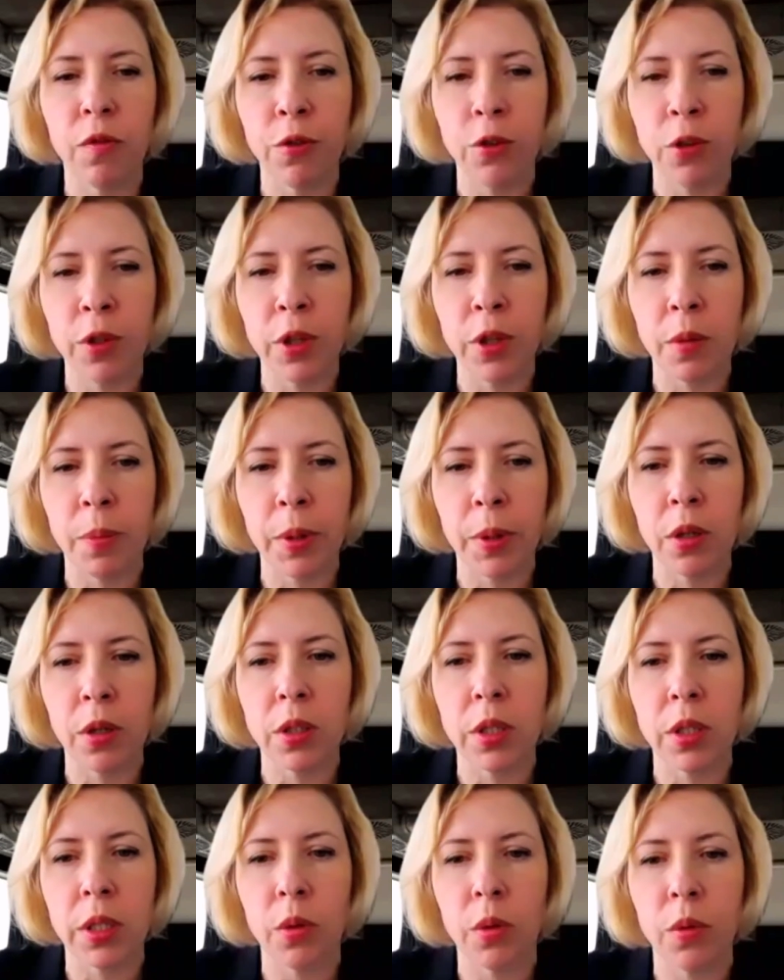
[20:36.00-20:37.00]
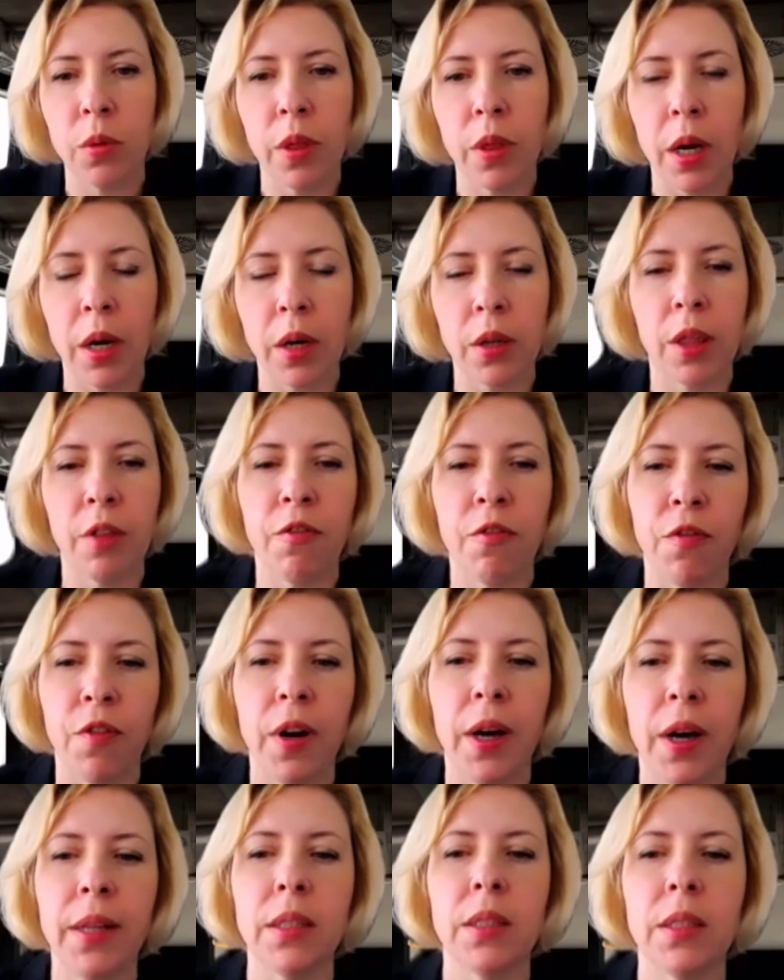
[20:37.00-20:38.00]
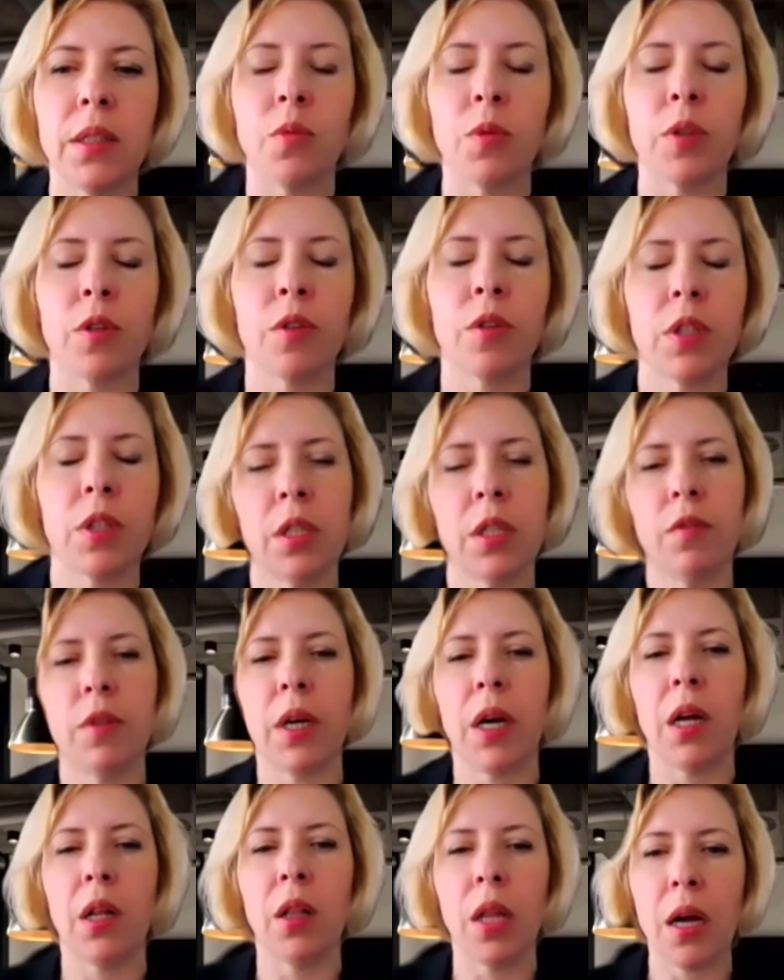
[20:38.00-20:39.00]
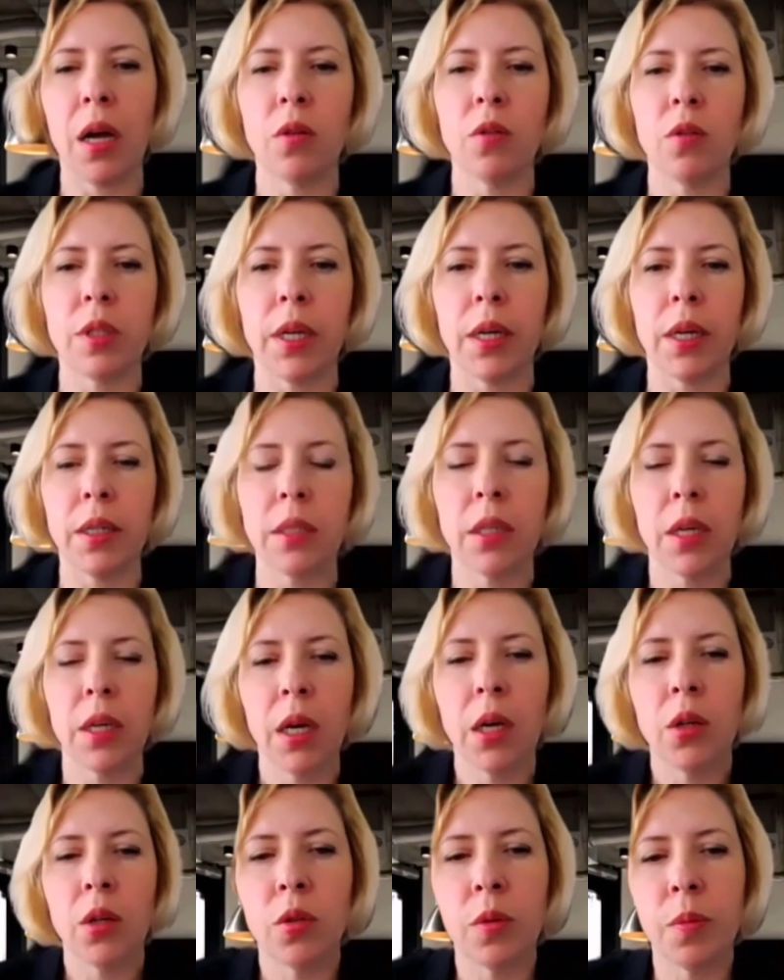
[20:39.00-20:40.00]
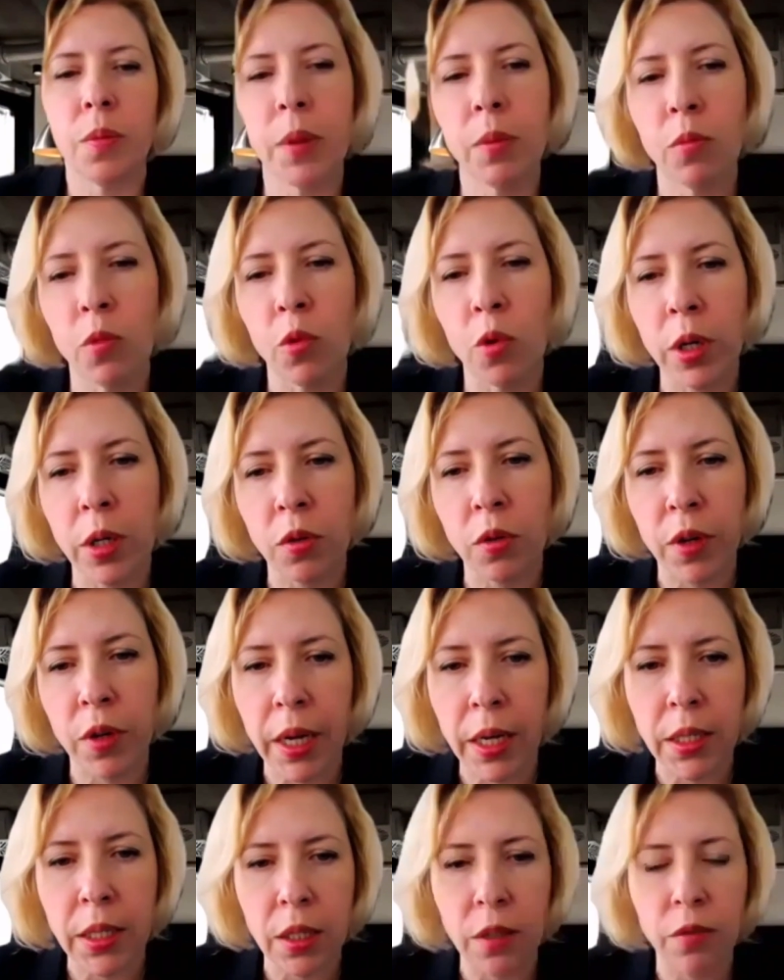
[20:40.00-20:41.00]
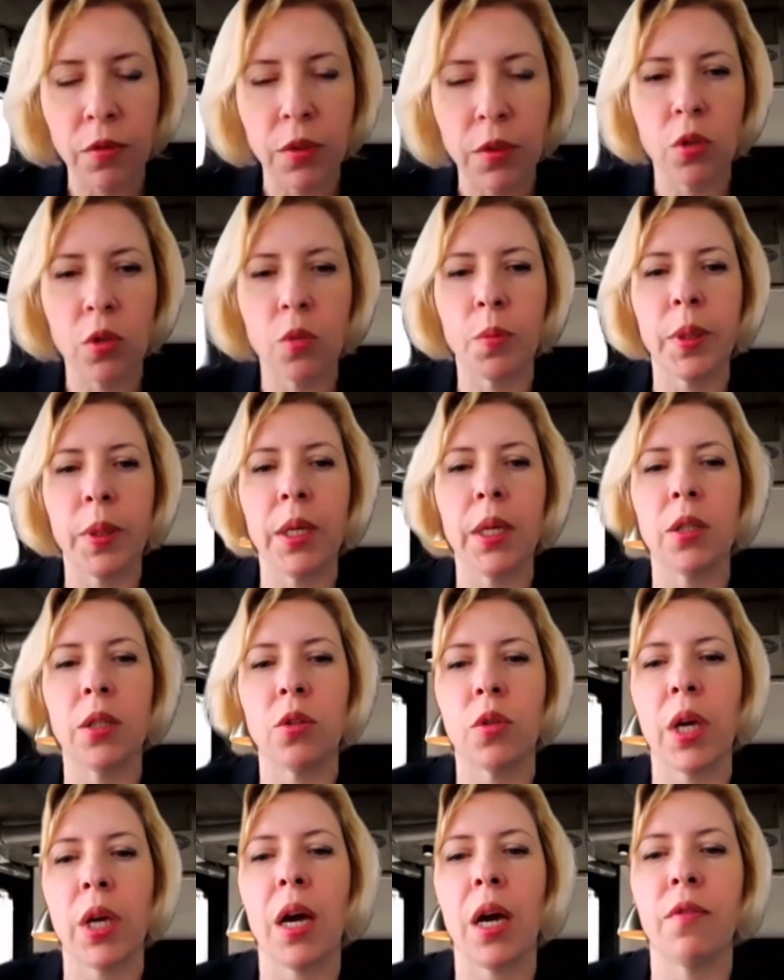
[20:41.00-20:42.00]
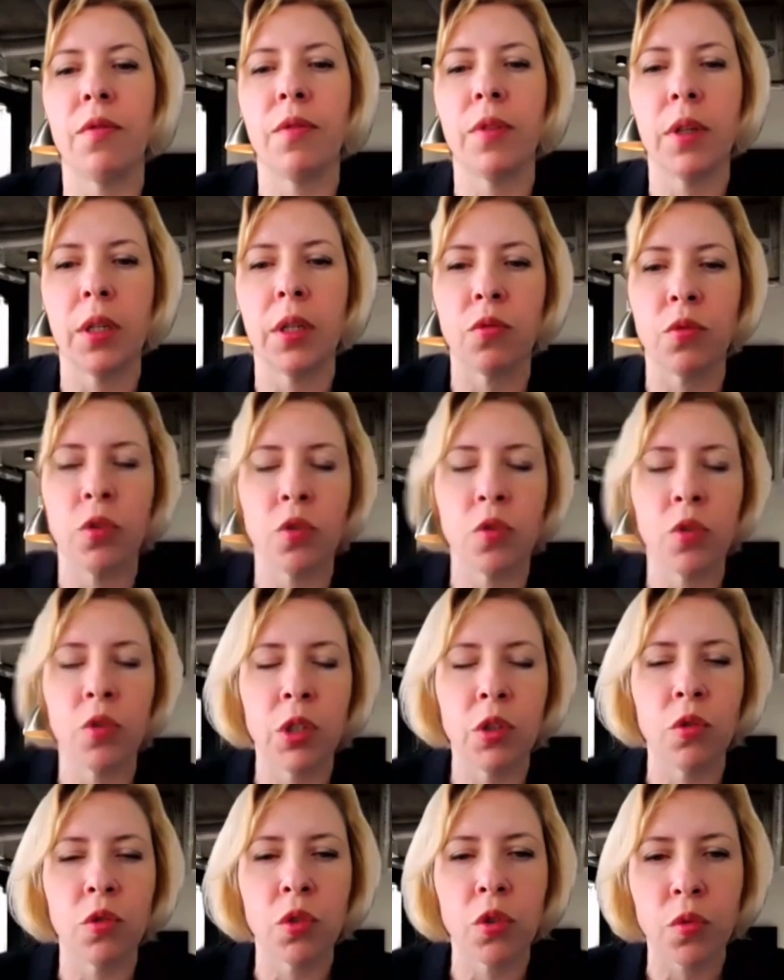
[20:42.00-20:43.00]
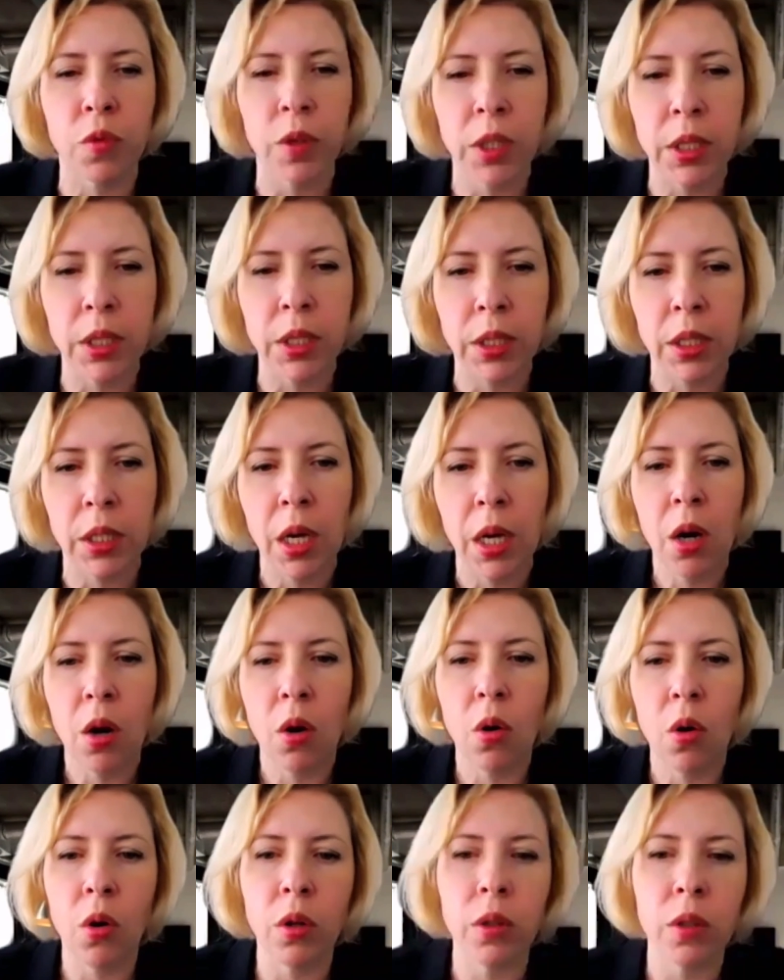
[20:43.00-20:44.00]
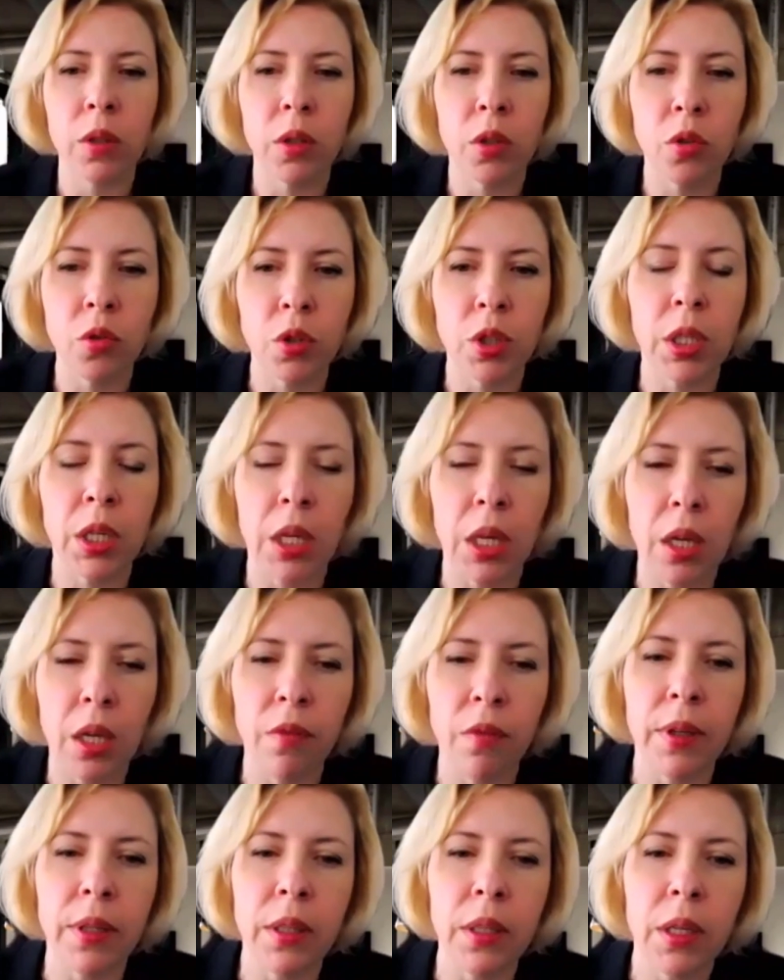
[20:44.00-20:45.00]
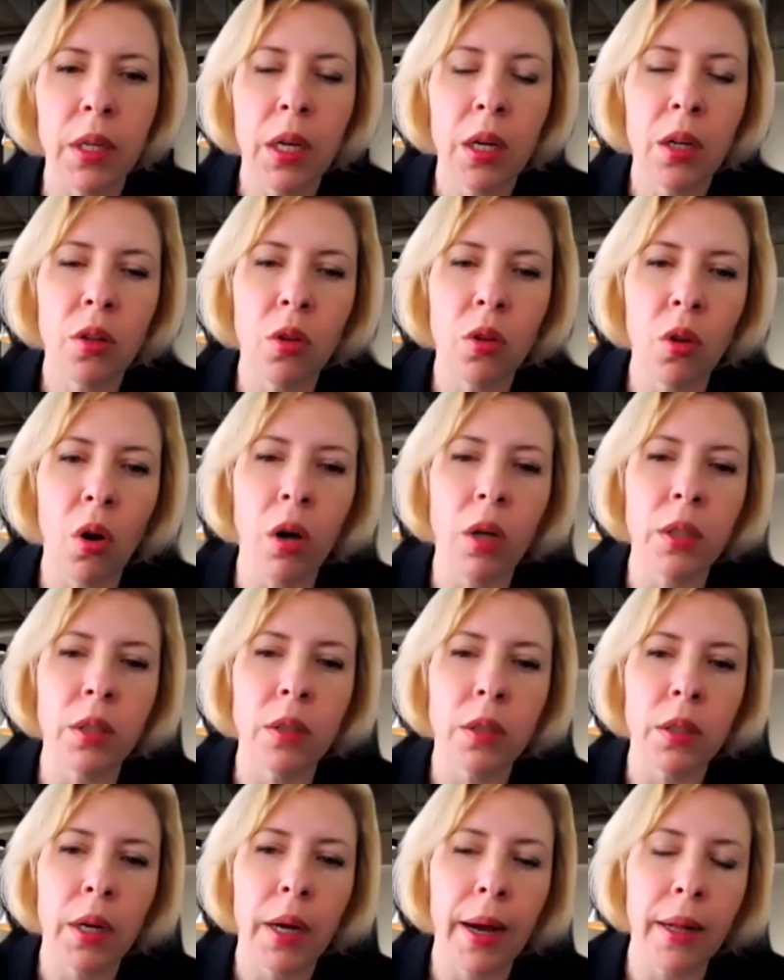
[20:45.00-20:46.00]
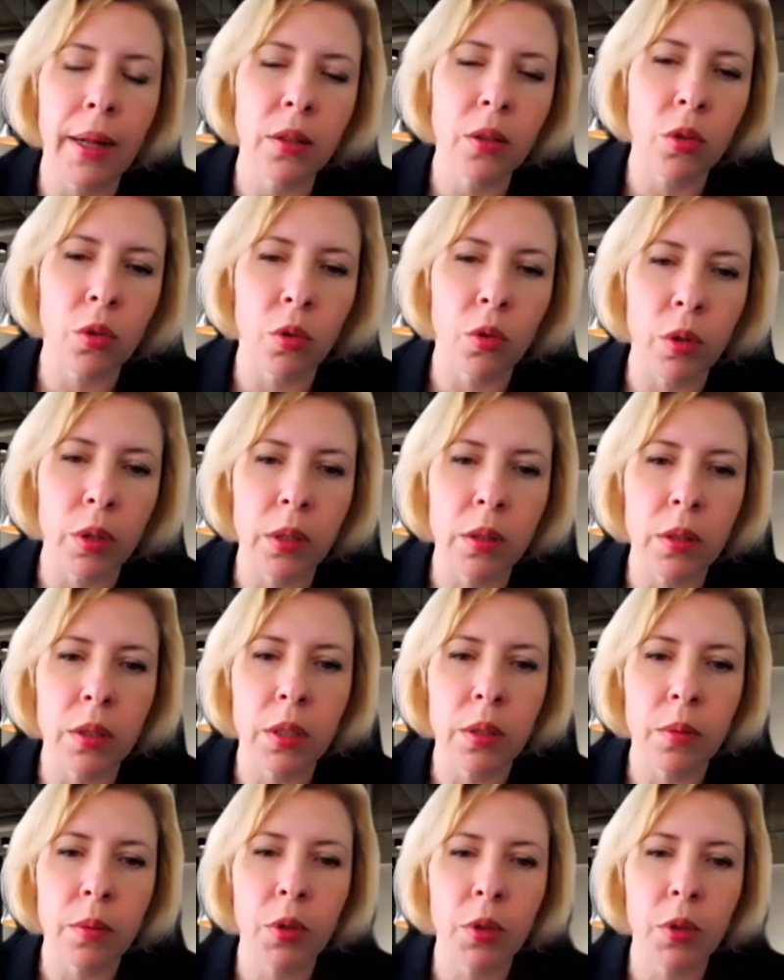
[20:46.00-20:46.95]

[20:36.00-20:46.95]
further because the fund that we received allows us to be more creative, to reduce risk on using even not altcoins,